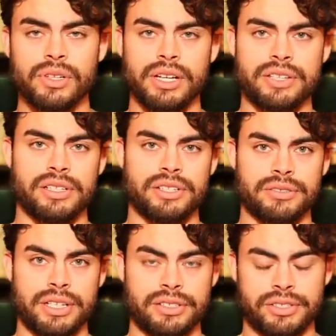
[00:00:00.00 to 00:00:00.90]
as
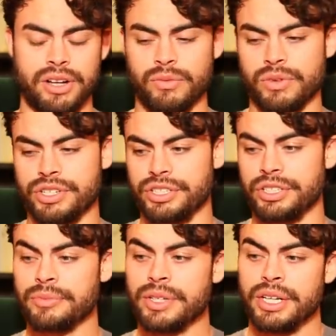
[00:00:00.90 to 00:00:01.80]
a, as a software
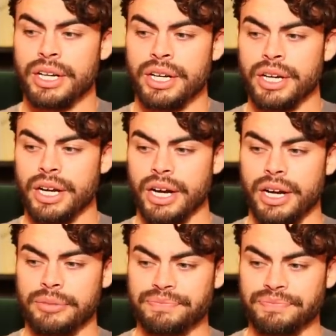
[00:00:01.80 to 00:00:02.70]
engineer.
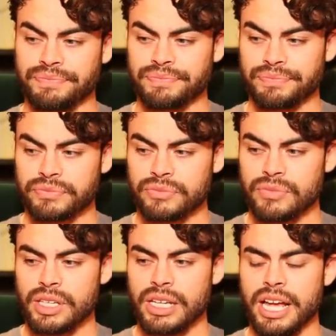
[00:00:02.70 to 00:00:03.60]
Um,
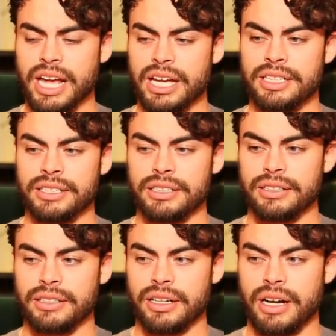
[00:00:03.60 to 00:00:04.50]
and
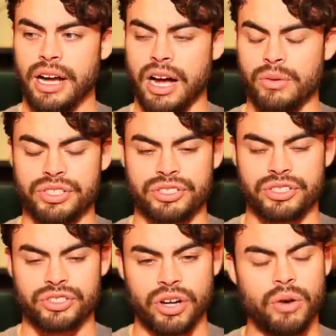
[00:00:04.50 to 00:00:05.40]
I was
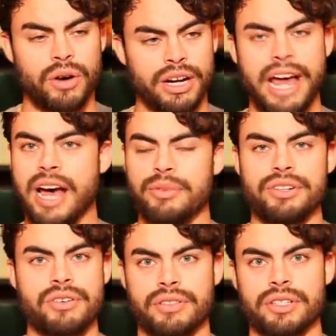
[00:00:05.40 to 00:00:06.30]
so unhappy
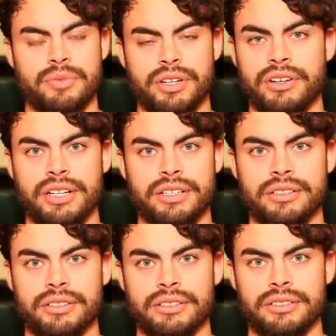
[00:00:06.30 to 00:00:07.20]
during this period.
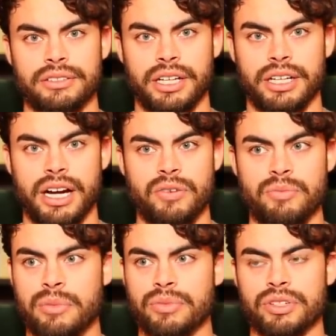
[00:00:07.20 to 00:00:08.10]
Like, I
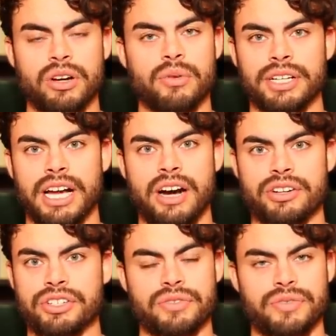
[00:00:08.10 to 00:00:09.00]
remember going out
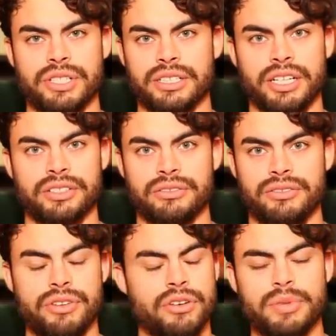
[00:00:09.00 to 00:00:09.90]
and just feeling like
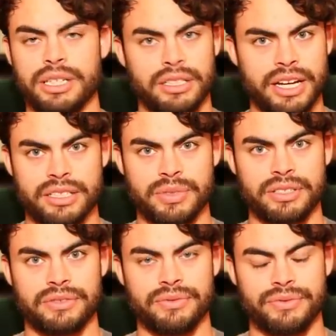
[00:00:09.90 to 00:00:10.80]
nobody likes
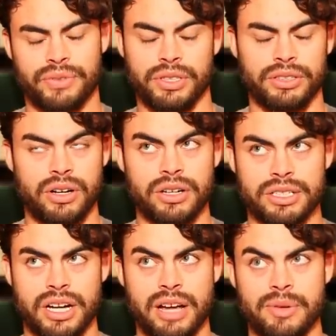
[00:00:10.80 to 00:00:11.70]
me. For a long
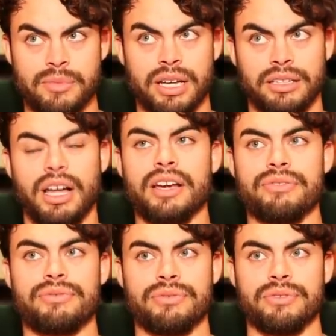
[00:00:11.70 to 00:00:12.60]
time in my
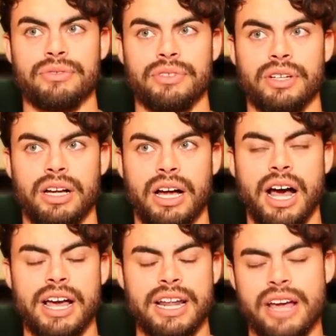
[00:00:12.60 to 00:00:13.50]
life,
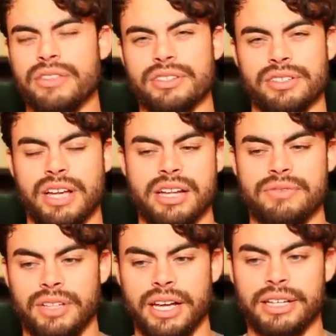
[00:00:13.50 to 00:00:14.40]
I had had this kind
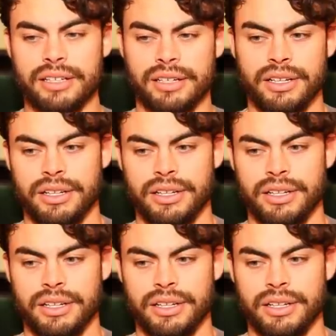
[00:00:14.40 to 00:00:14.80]
of like